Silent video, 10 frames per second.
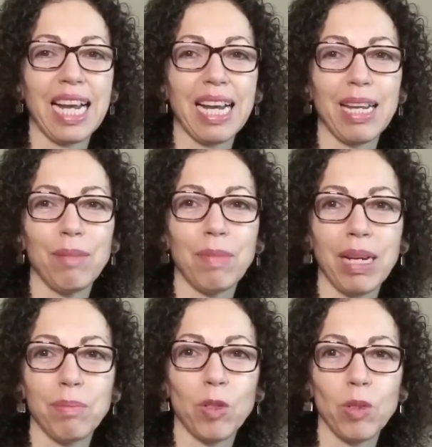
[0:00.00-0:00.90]
My
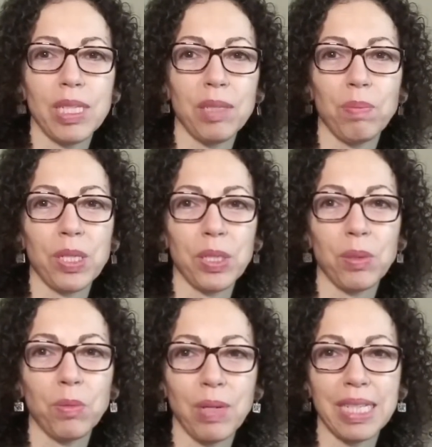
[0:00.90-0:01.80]
most special
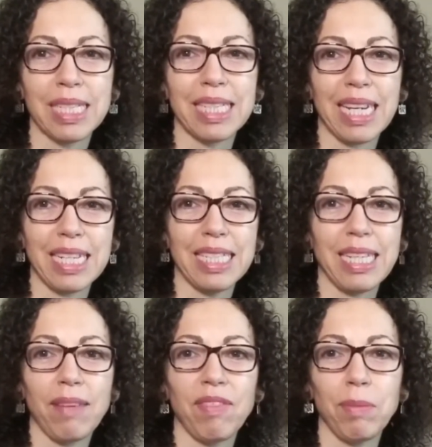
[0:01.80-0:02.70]
ones, I
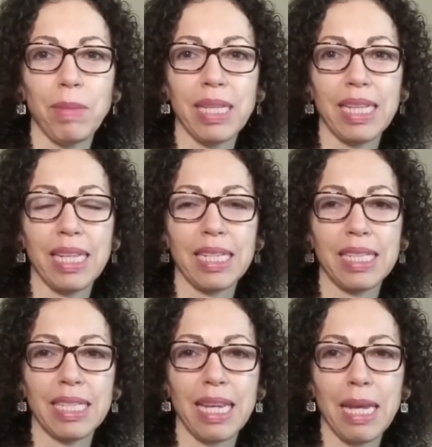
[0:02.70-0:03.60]
save them in
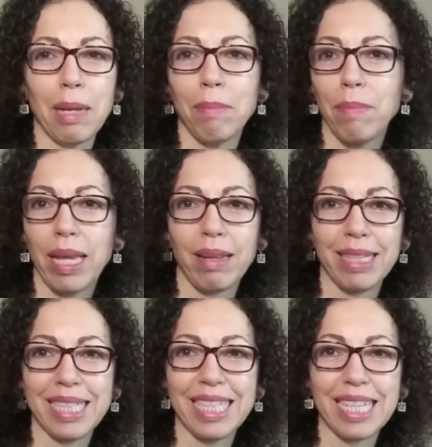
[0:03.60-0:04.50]
these metal
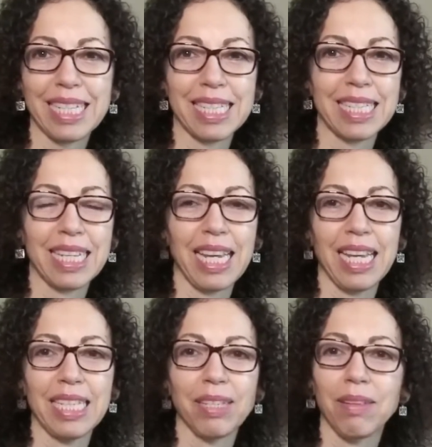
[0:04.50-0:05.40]
tins.
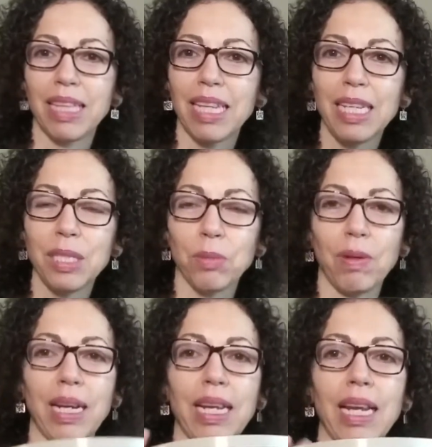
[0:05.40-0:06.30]
So this
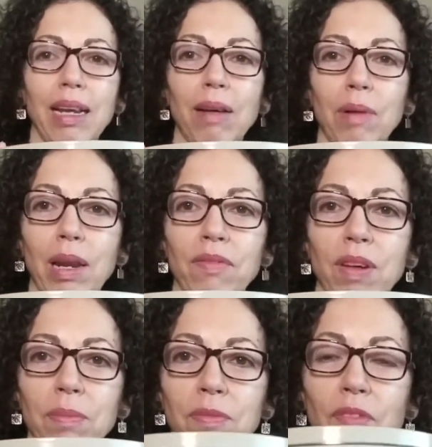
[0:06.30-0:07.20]
one, what I
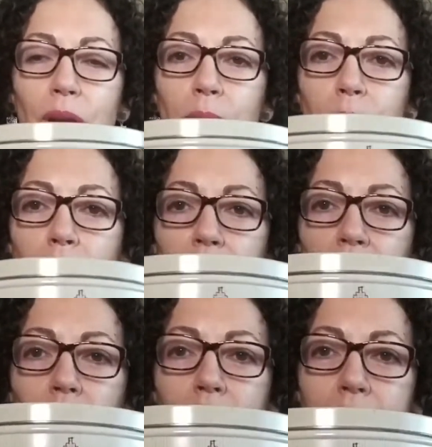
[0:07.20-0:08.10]
found very
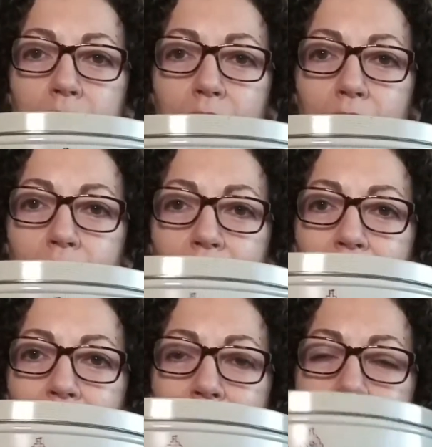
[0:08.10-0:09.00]
beautiful is that it
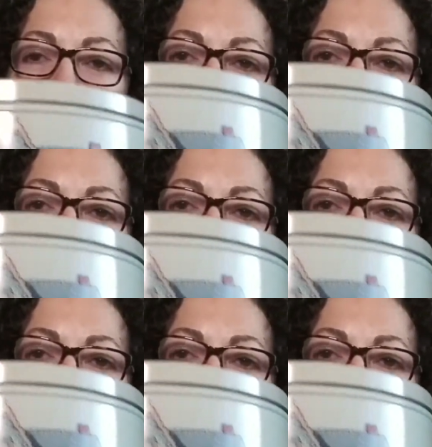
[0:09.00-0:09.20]
has